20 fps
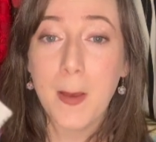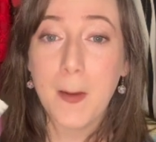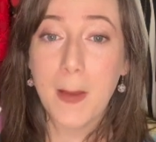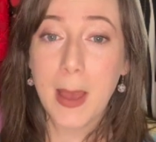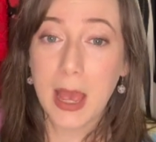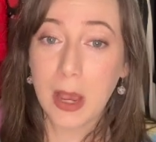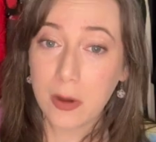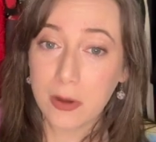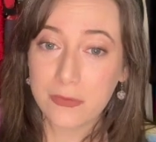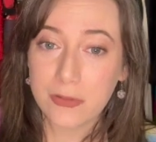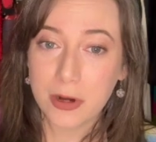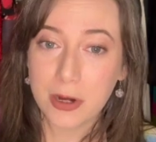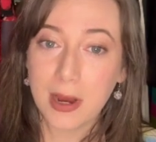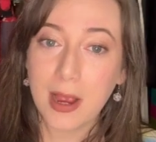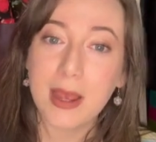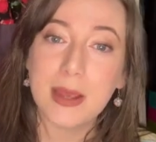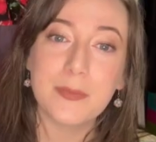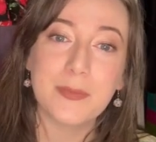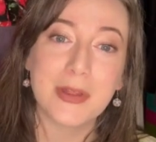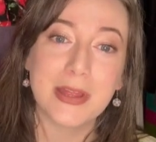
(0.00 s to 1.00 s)
However,
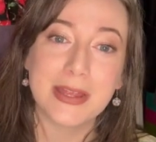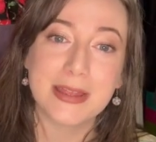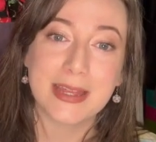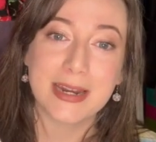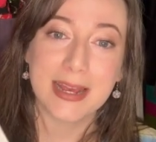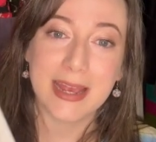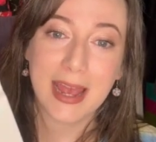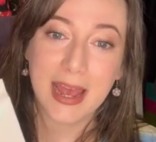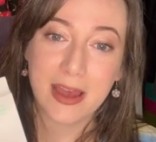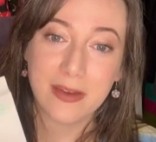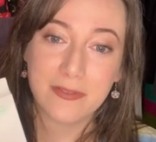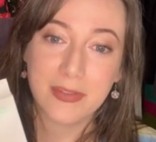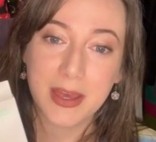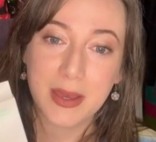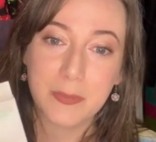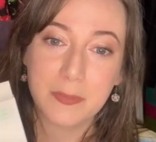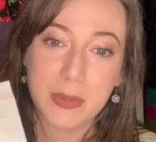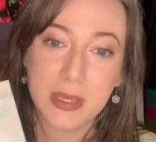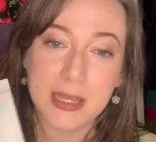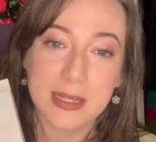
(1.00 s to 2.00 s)
I am glad that I have
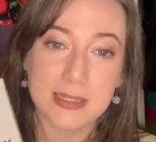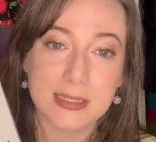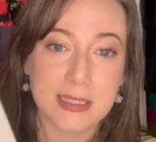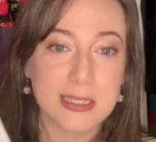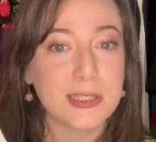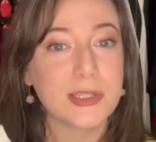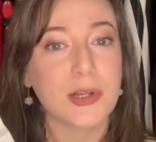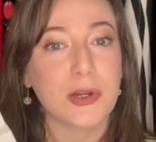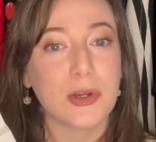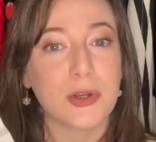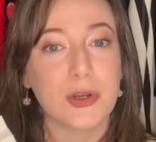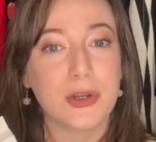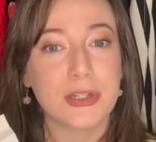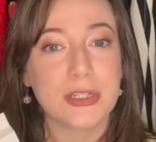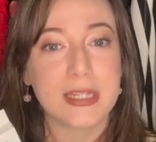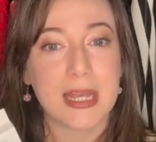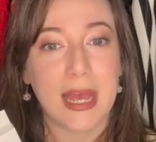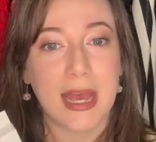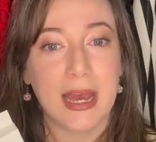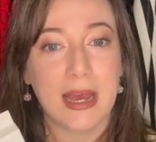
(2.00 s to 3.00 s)
them because these are good
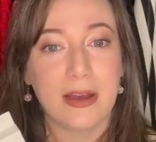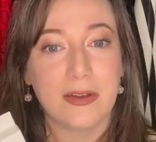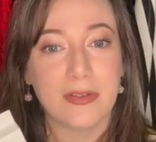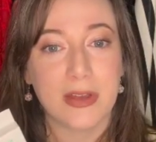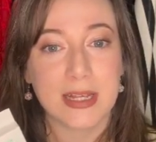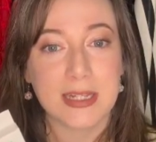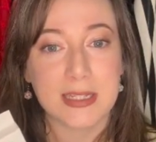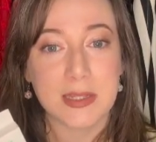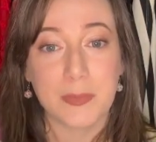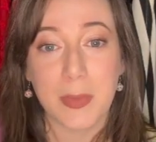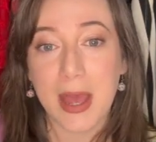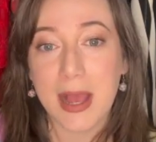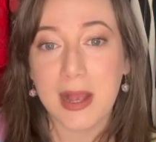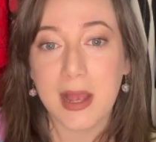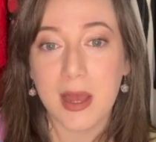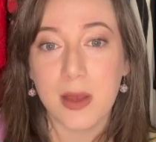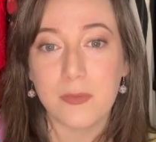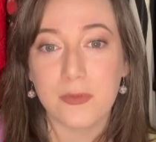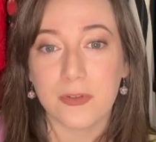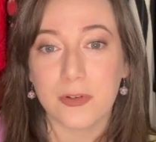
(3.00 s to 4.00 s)
to have as a
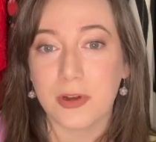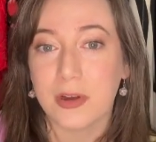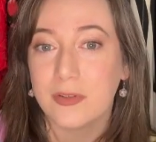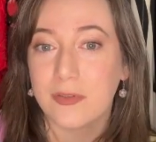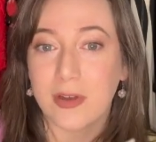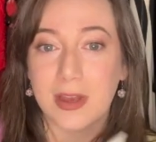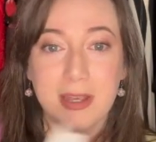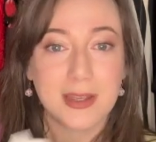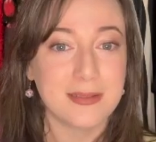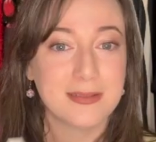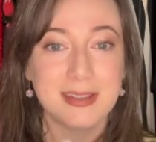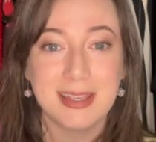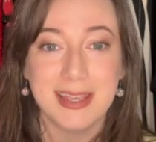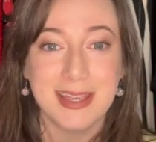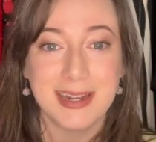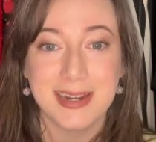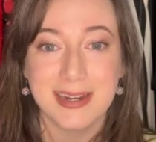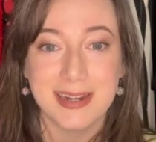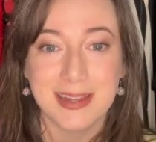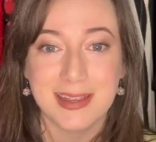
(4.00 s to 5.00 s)
backup for if I
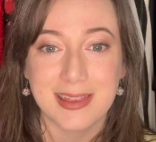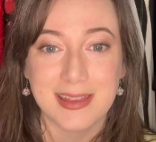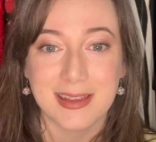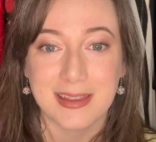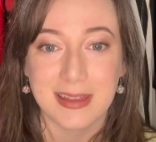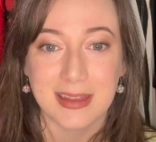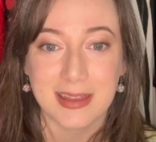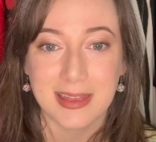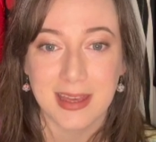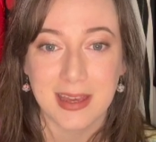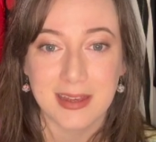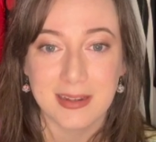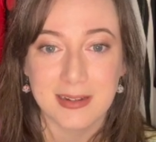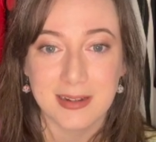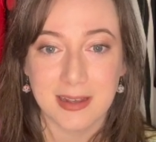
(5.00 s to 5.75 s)
get anything like that.